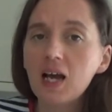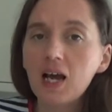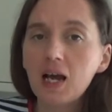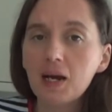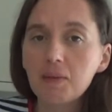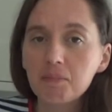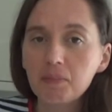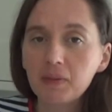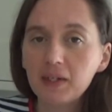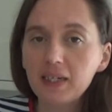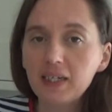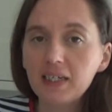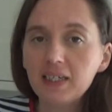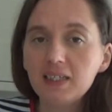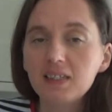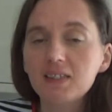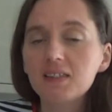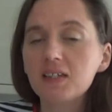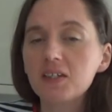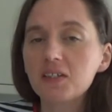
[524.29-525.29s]
and
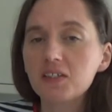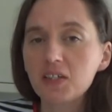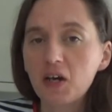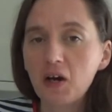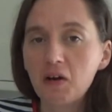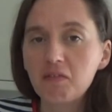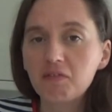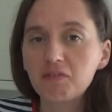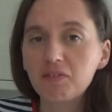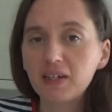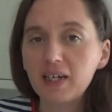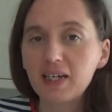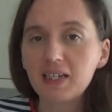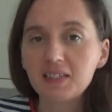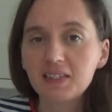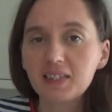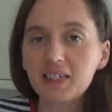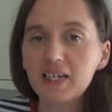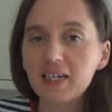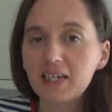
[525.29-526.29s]
please don't
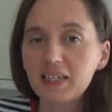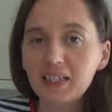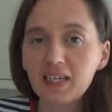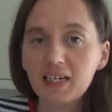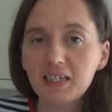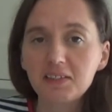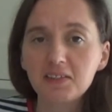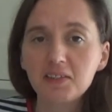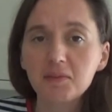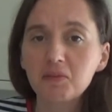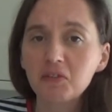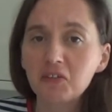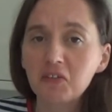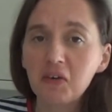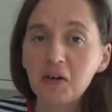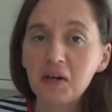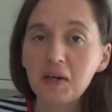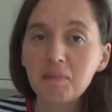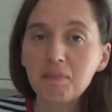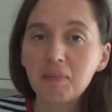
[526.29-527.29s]
forget to hit that
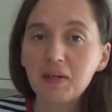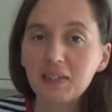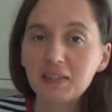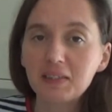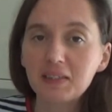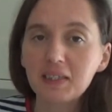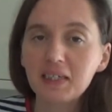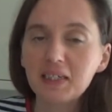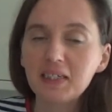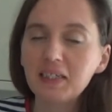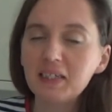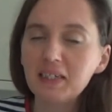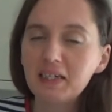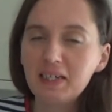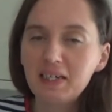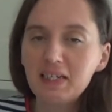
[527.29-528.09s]
subscribe button.